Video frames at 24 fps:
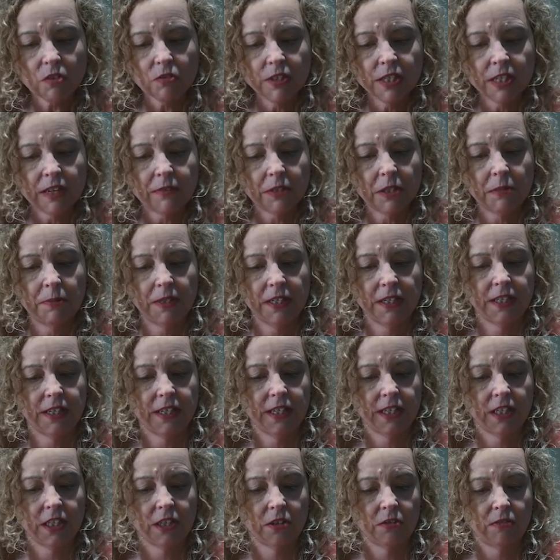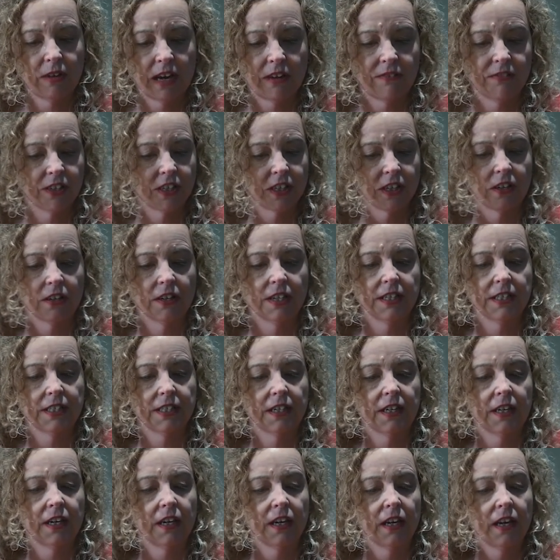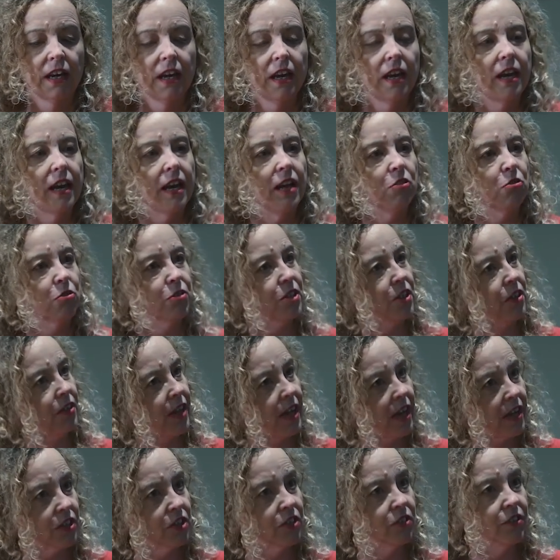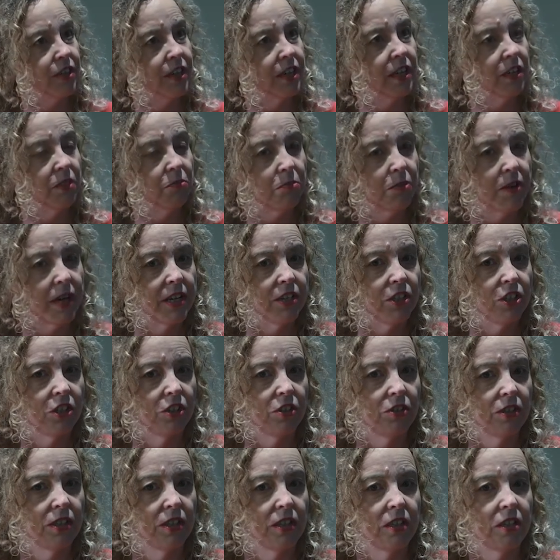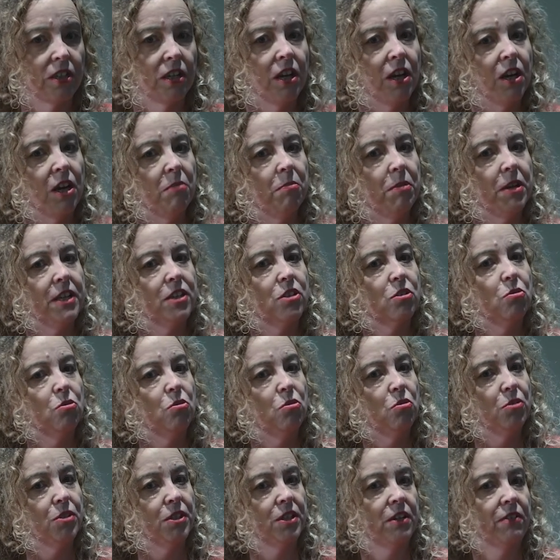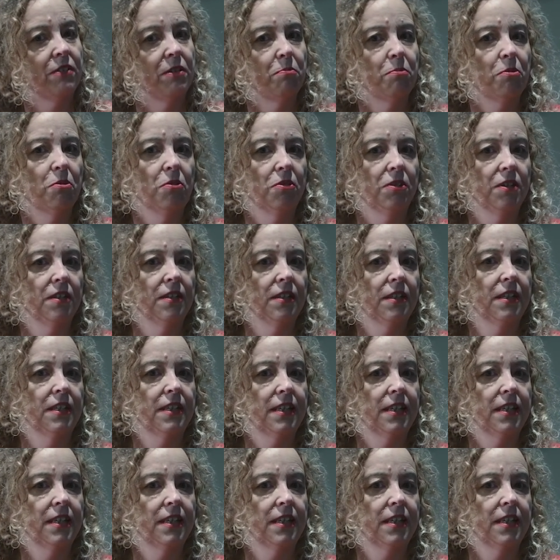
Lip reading: acceptability to advertising, and also category and brand usage. But it's also important